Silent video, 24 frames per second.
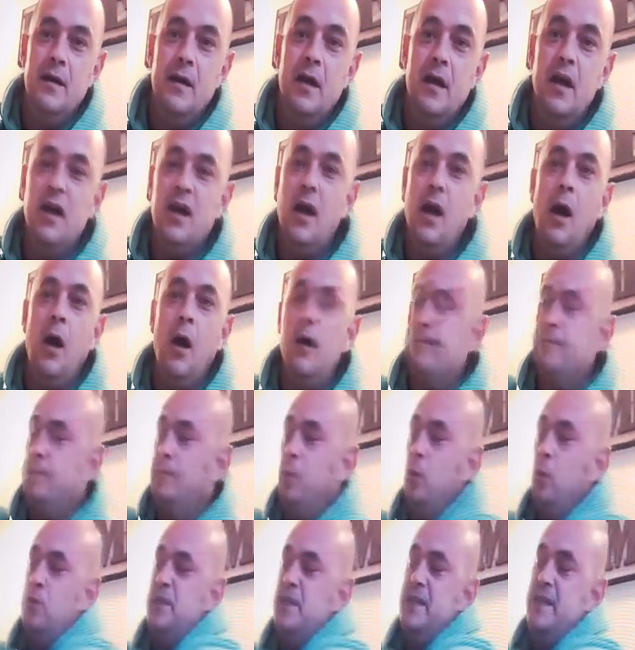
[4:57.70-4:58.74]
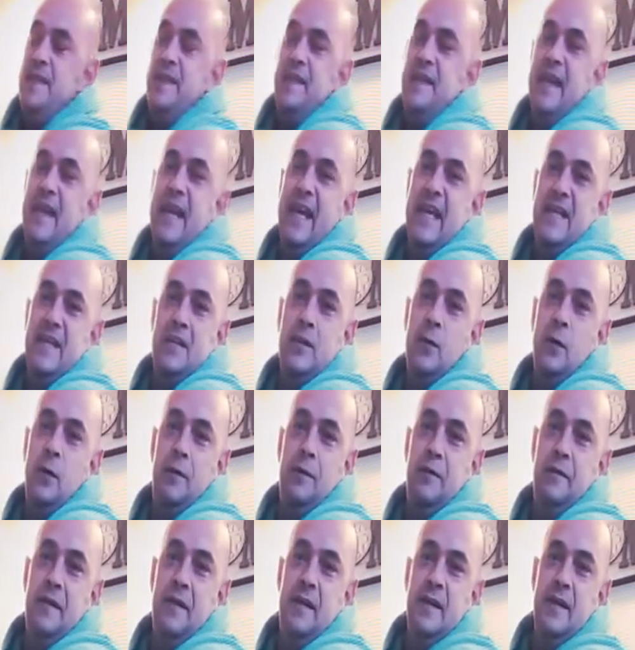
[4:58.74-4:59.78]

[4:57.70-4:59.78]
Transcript: The cardboardy thingy, sort of.